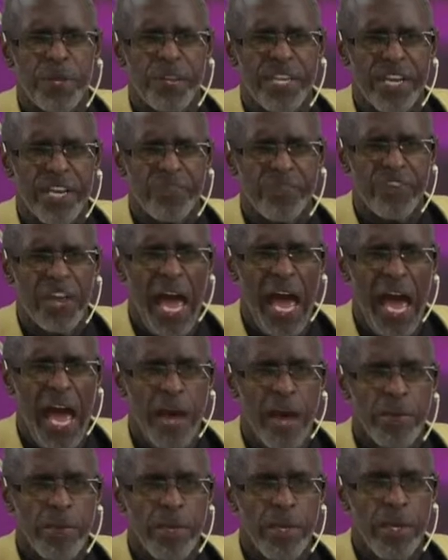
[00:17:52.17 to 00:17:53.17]
of time.
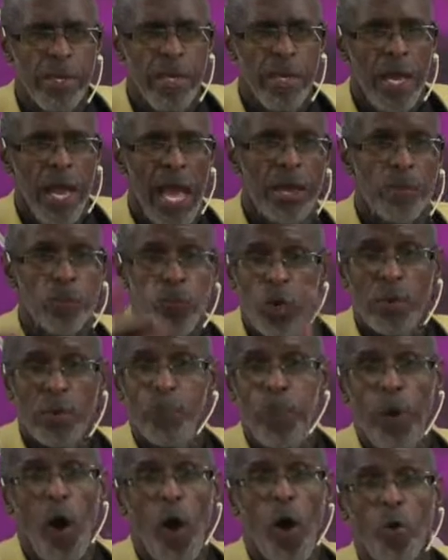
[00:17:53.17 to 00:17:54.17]
And what
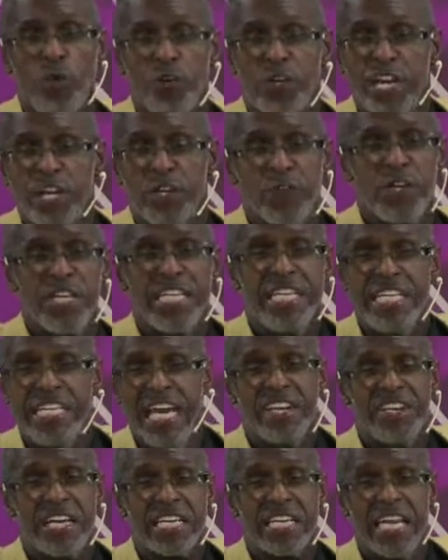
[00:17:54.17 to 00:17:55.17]
Paul decreed
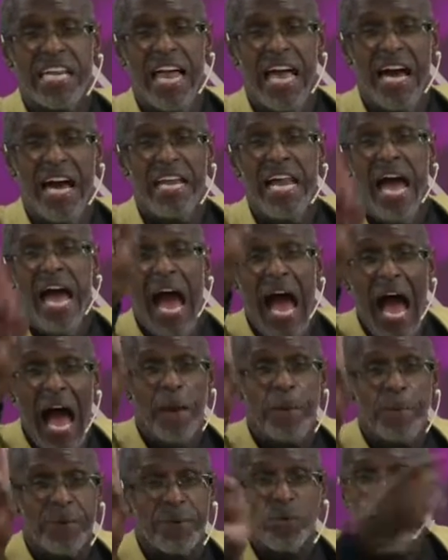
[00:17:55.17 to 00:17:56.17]
and declared
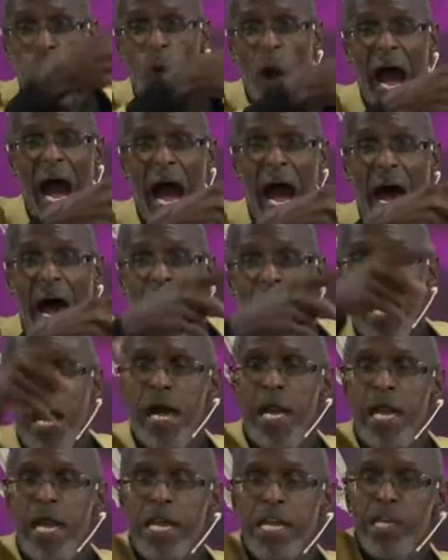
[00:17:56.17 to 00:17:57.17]
happened. Why?
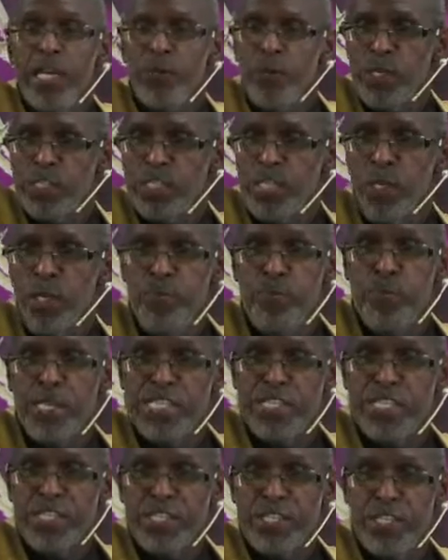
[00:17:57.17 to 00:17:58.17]
He was
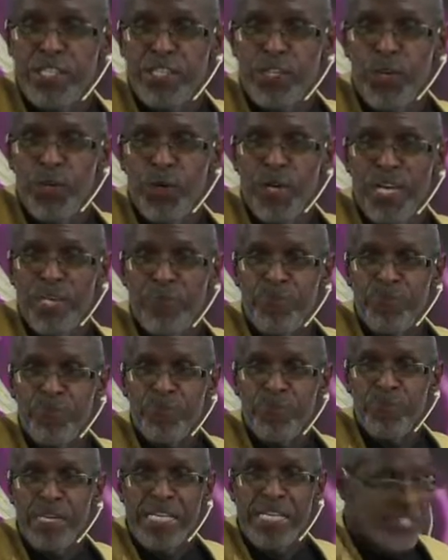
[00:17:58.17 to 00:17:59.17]
commissioned to do it.
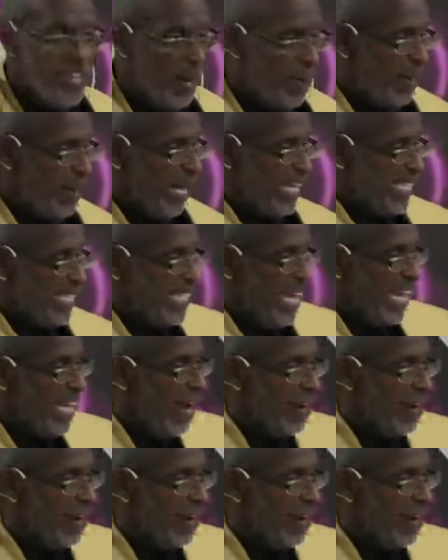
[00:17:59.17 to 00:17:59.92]
Somebody say, I'm